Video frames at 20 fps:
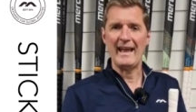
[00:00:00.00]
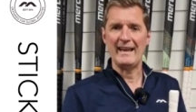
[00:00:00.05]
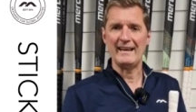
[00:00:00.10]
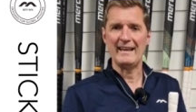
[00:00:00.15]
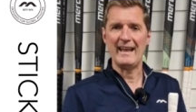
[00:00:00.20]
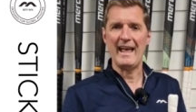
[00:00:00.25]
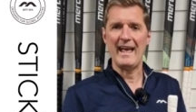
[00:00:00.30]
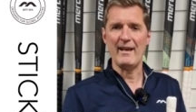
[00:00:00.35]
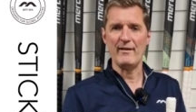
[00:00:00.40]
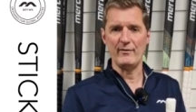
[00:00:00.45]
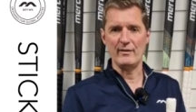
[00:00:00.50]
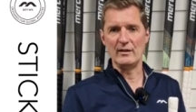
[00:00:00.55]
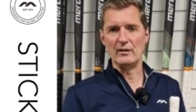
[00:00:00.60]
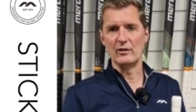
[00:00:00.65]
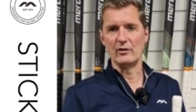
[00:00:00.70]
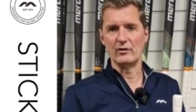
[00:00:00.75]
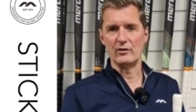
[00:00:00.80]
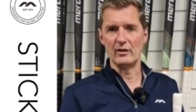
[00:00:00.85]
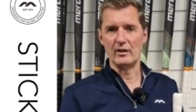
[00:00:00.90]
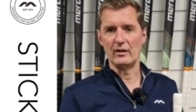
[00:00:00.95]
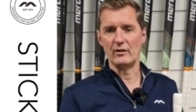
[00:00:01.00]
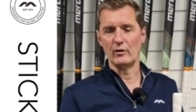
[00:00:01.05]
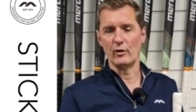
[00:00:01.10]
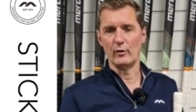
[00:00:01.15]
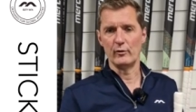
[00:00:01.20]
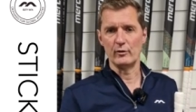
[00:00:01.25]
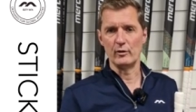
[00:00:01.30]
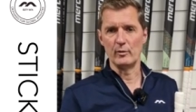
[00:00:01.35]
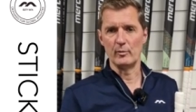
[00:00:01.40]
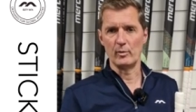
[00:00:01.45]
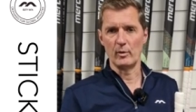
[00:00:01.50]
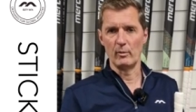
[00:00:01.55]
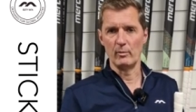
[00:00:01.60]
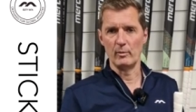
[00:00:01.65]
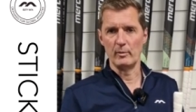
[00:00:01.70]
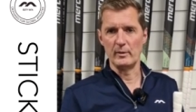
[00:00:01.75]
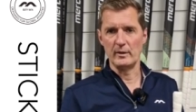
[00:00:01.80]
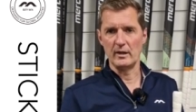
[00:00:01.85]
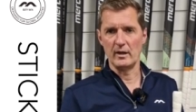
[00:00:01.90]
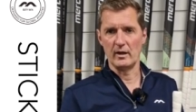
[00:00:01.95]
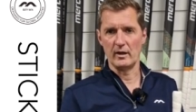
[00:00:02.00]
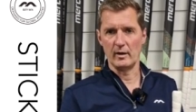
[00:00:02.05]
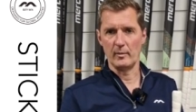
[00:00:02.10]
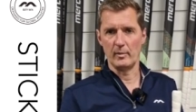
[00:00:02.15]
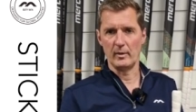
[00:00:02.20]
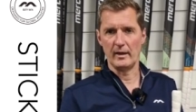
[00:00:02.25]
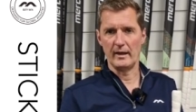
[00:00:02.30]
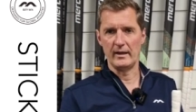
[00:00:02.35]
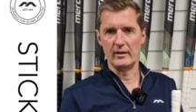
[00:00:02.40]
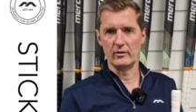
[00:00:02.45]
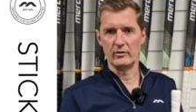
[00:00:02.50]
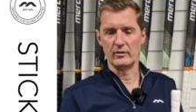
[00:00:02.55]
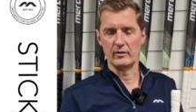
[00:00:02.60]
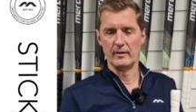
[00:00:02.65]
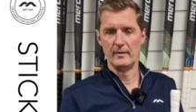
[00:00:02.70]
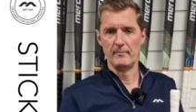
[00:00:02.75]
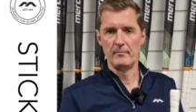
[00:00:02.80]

heaviness that is often a problem with younger players.